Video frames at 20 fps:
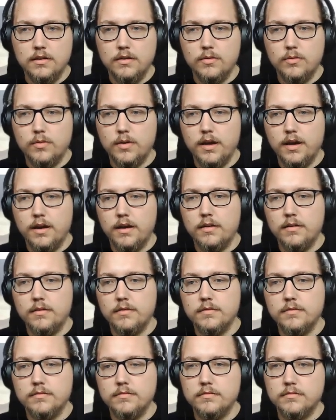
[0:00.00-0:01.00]
where
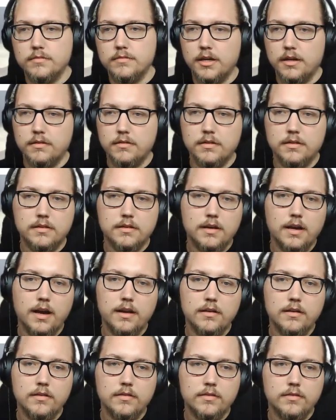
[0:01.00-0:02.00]
it's
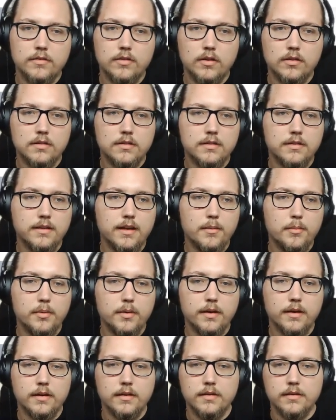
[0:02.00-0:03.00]
kind of not
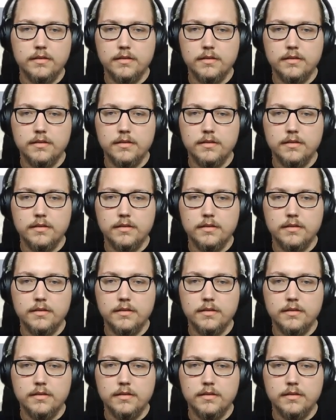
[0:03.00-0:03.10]
snapping